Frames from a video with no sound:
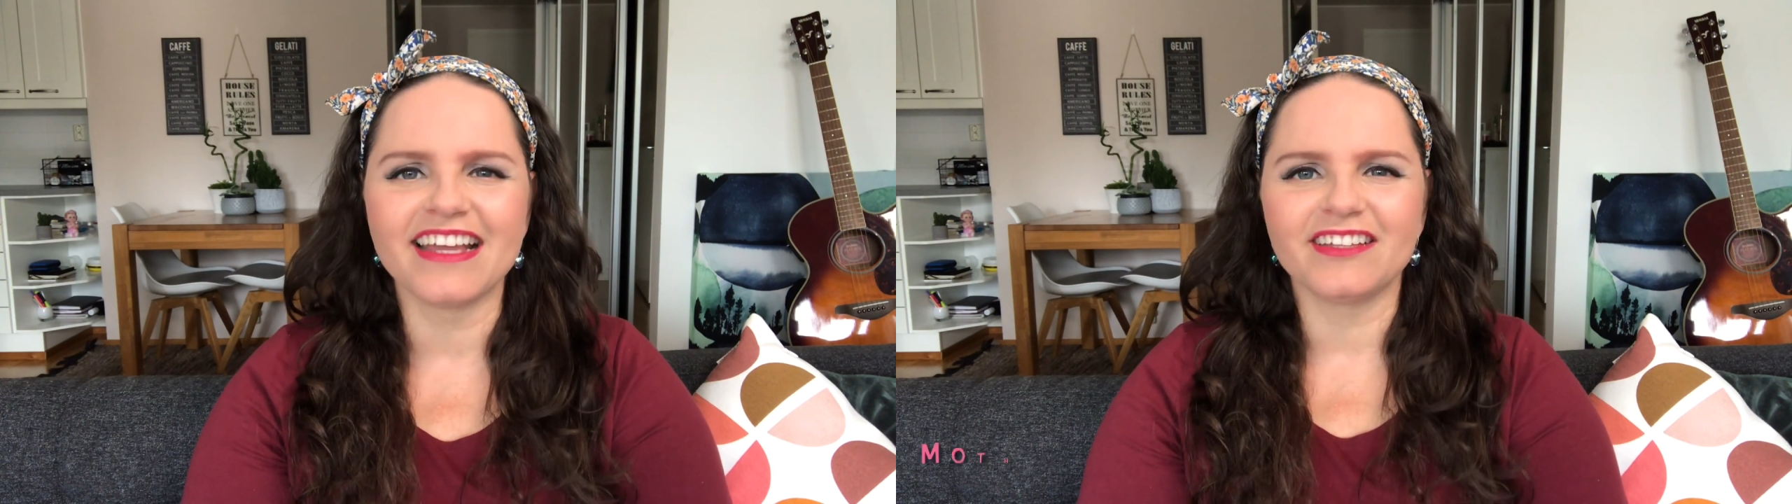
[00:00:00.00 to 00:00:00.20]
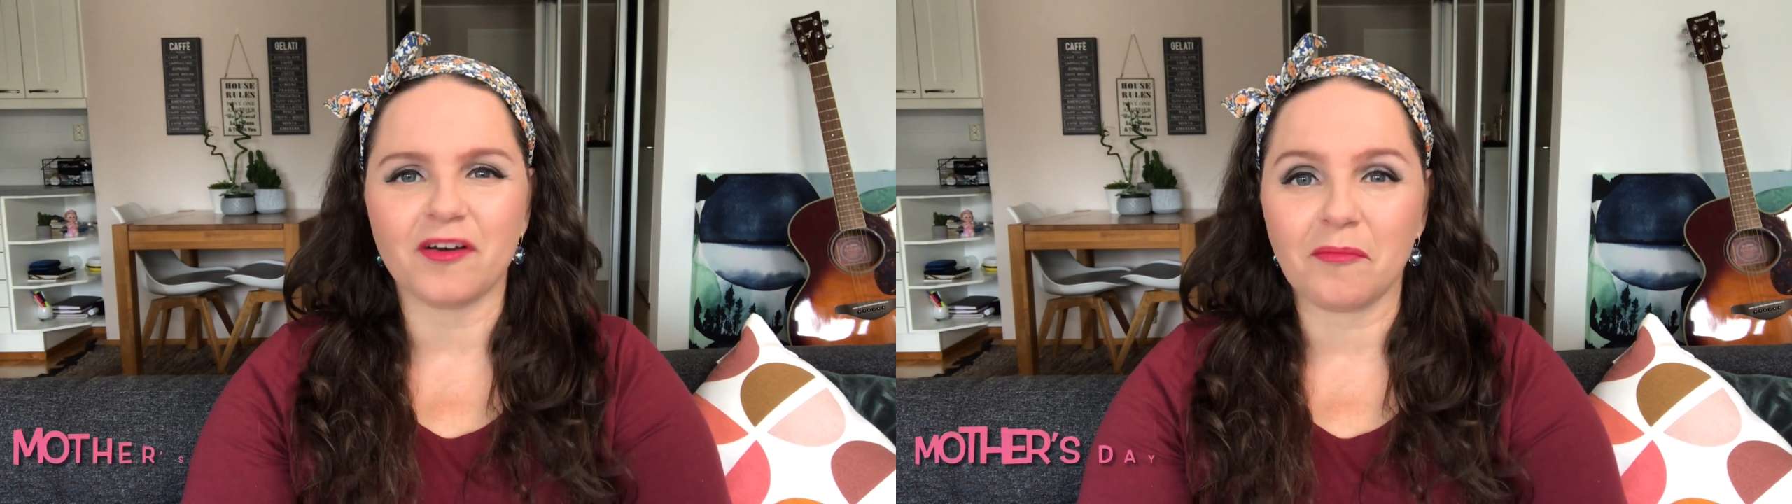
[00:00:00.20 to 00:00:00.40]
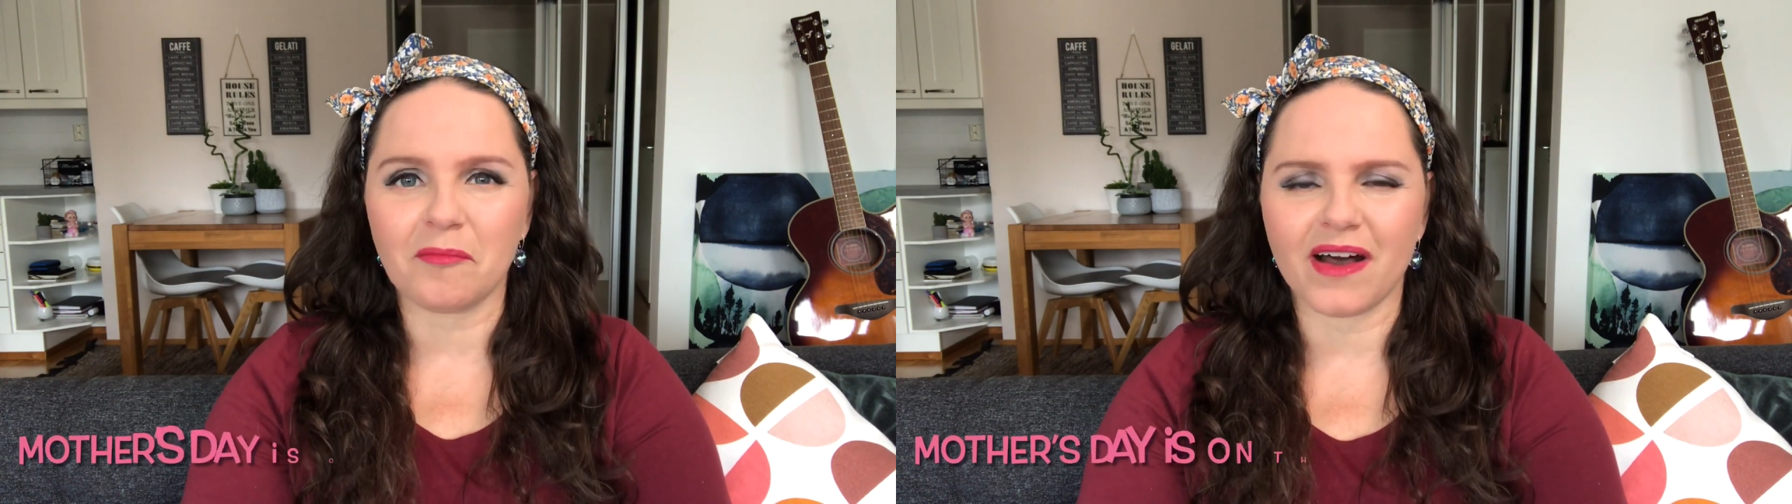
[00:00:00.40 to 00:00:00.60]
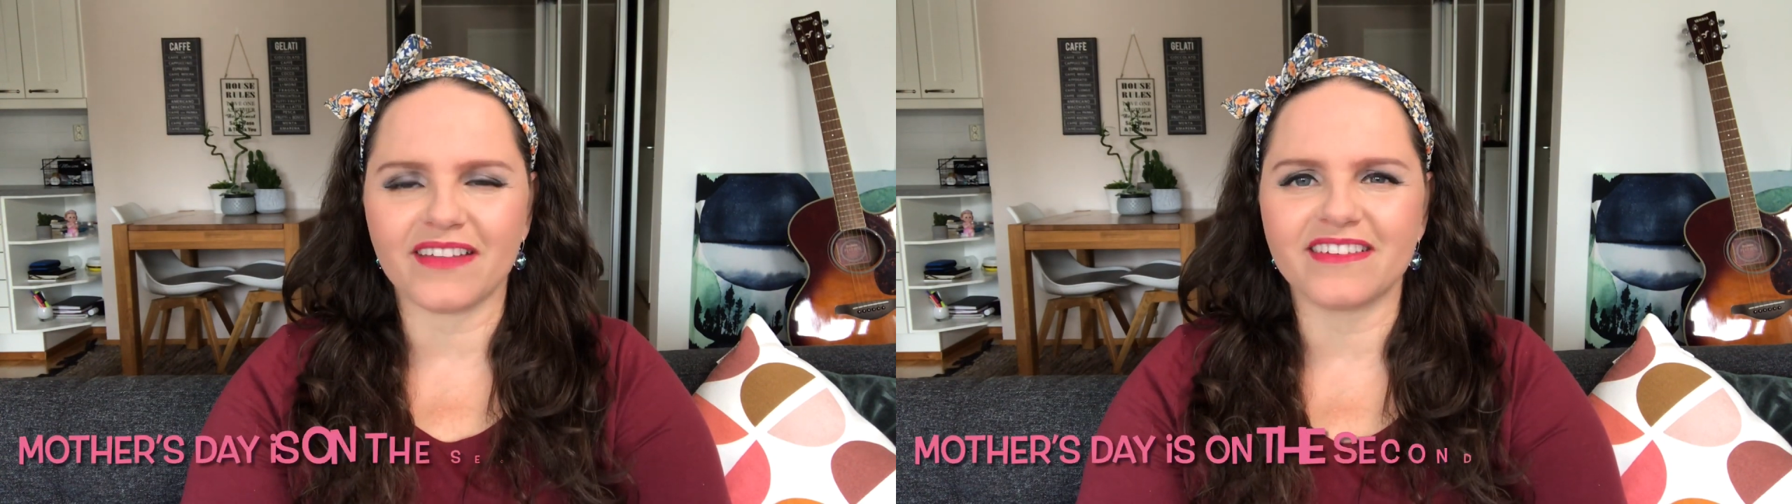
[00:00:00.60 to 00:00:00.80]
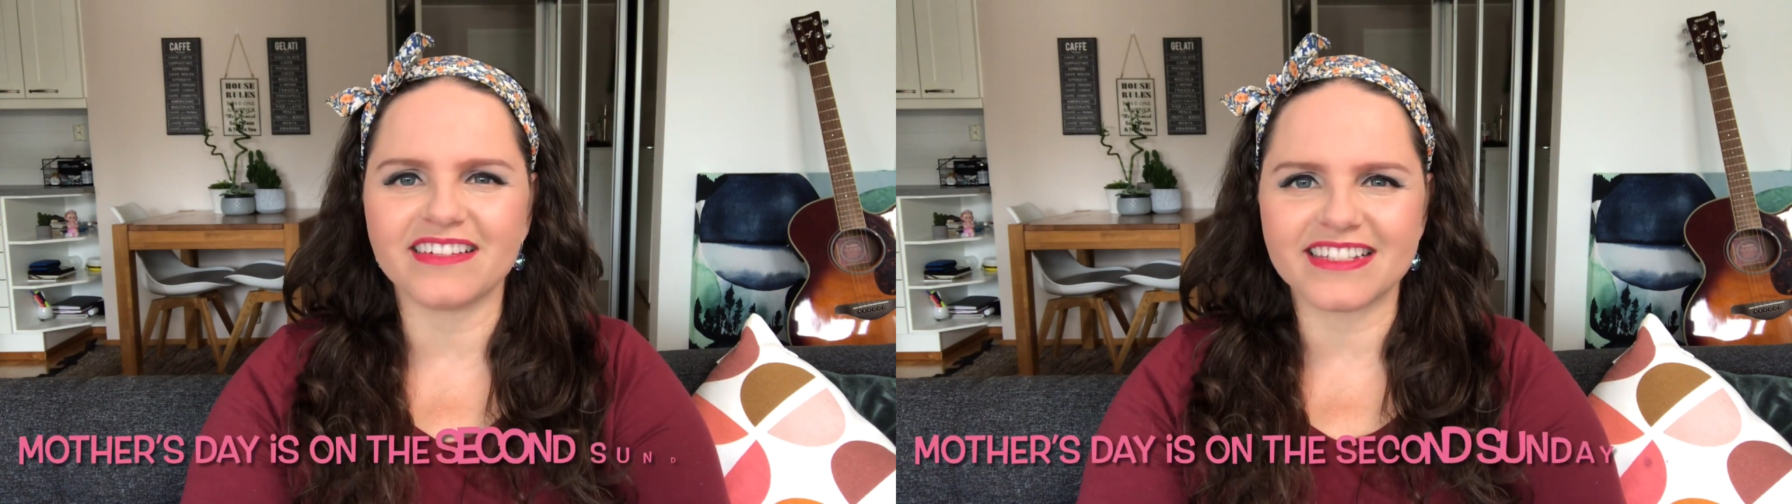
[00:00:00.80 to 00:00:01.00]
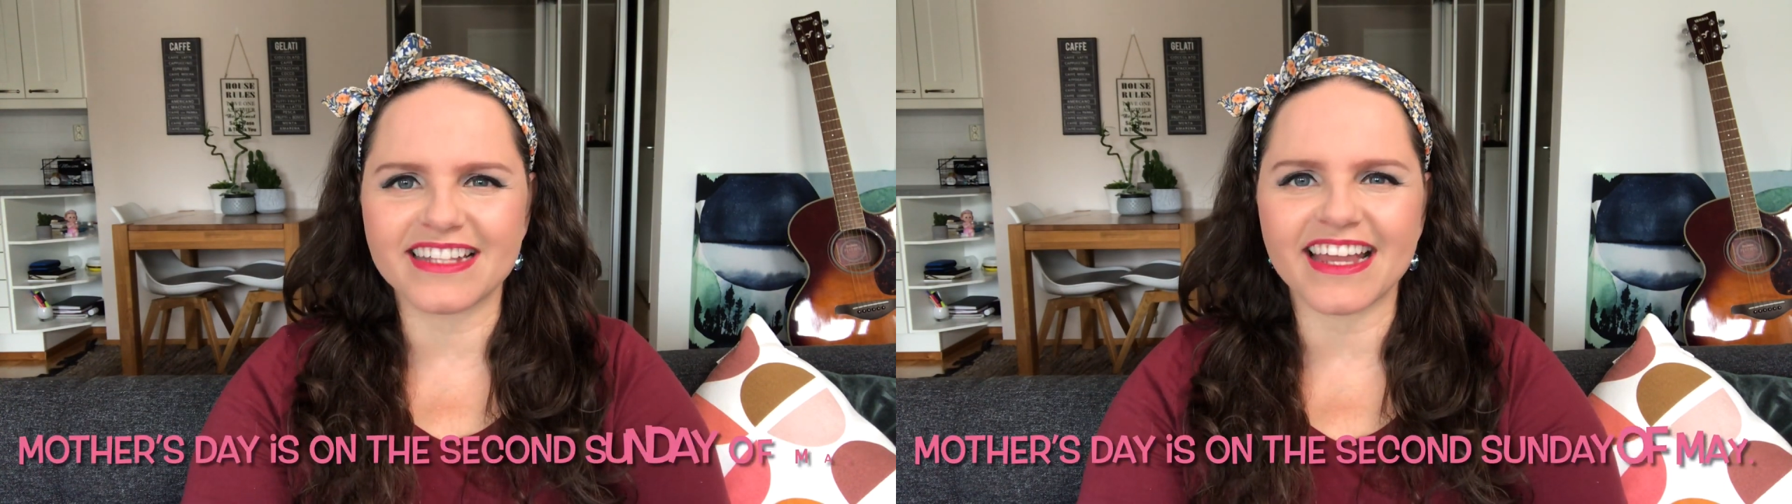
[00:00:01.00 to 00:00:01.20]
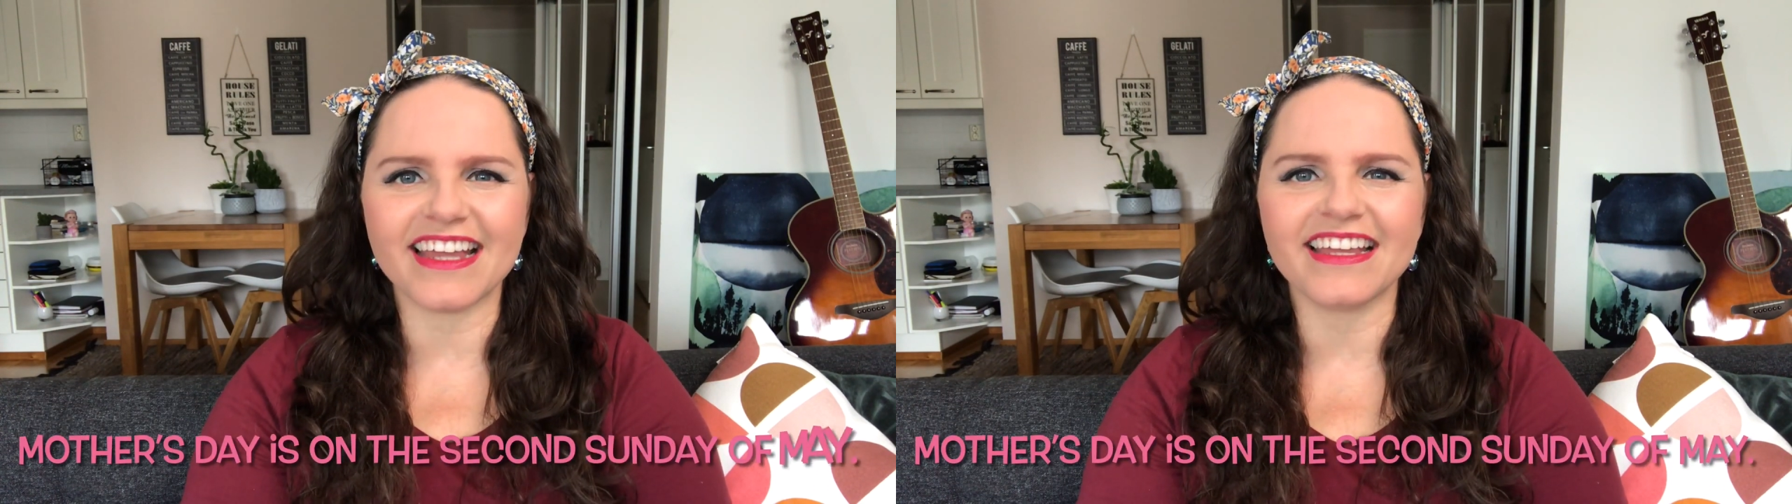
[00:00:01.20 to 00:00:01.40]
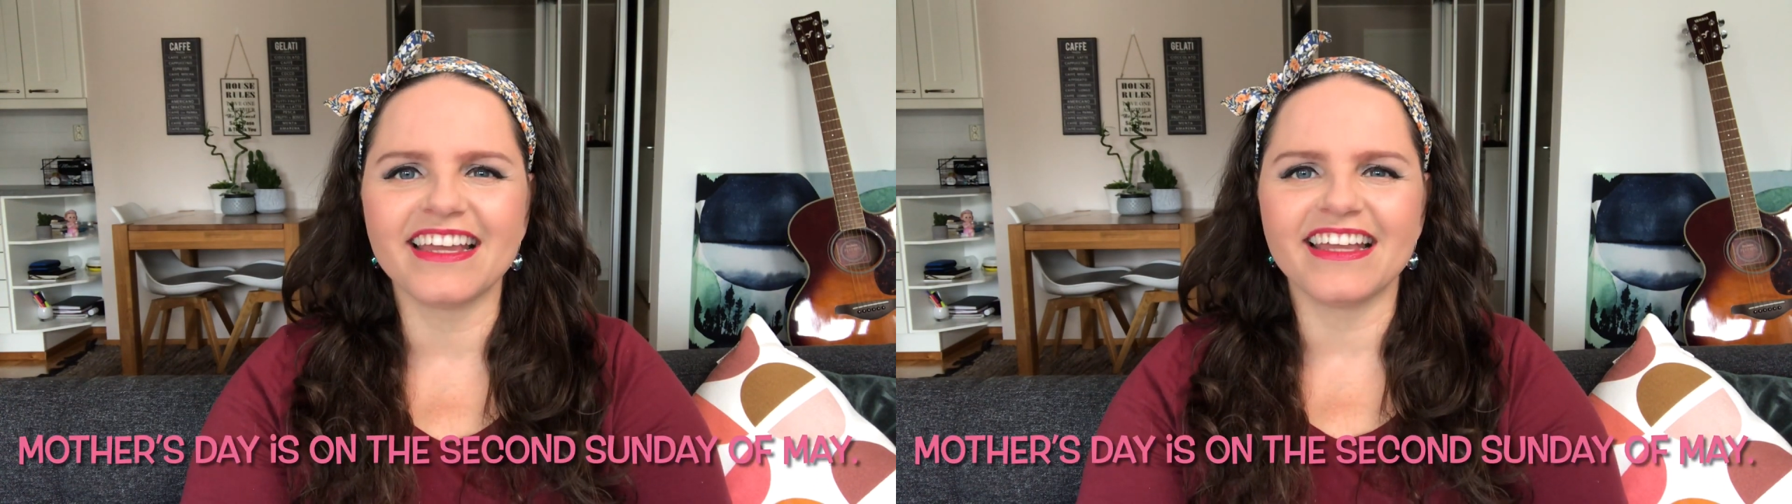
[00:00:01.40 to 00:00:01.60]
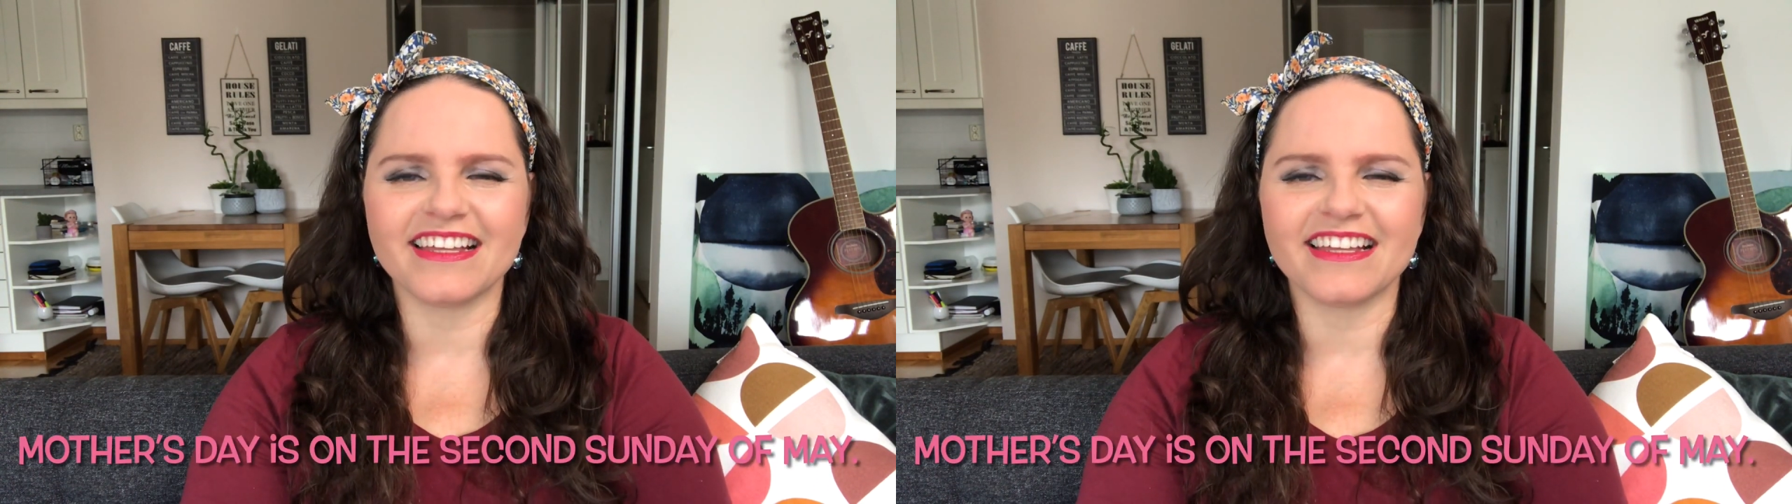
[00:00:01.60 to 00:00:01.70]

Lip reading: Então, Mother's Day